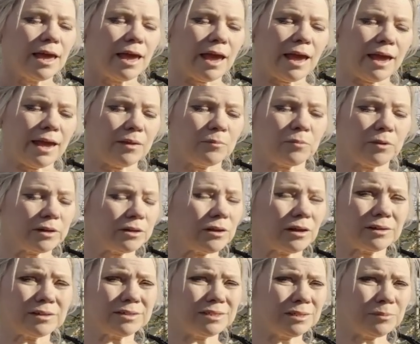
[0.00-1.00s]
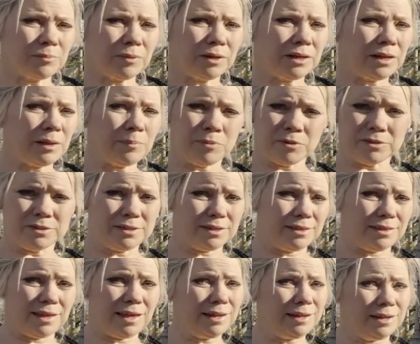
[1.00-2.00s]
And when I talked to some of my neighbors,
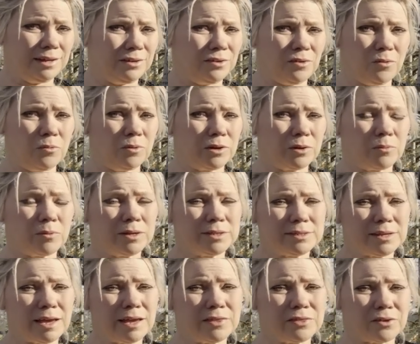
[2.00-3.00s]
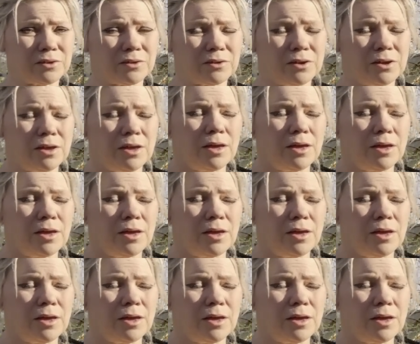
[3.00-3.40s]
they didn't know what it was either.